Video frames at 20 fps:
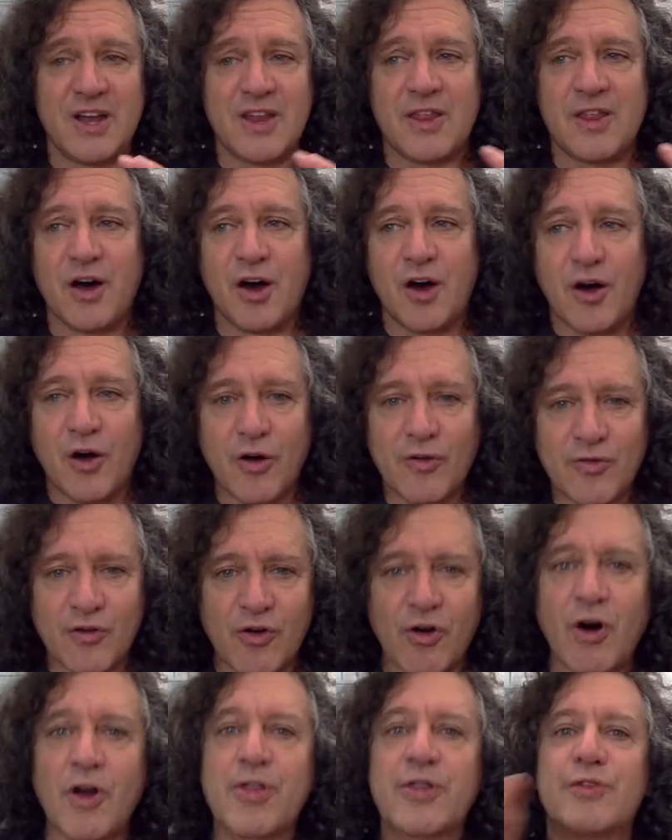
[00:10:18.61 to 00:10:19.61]
the
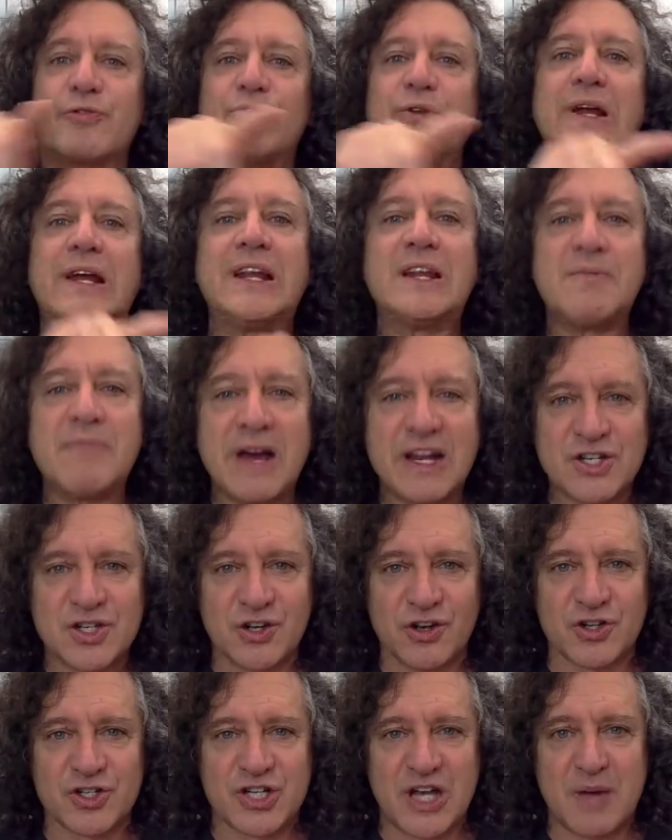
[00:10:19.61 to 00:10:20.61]
overall
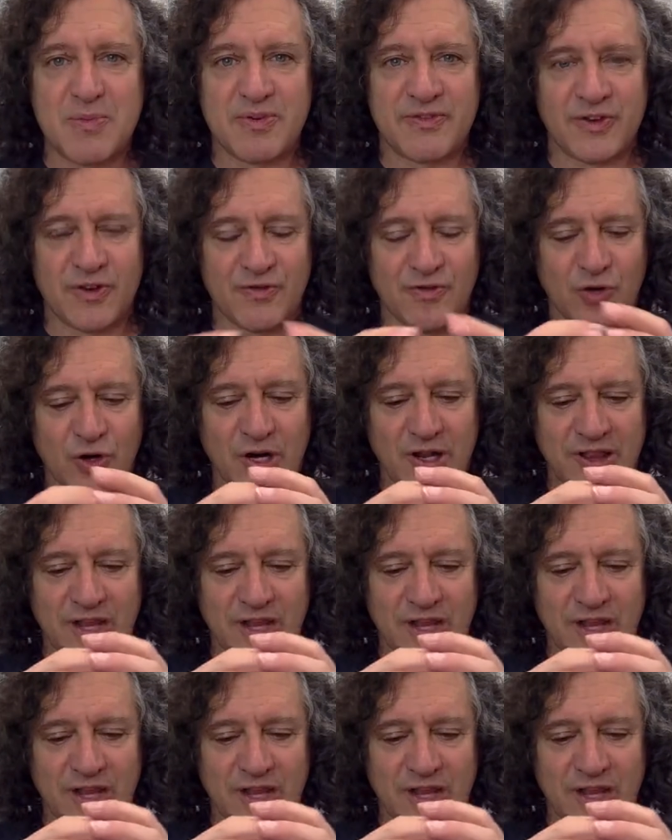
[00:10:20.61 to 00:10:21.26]
three-dimensional shape of your foot,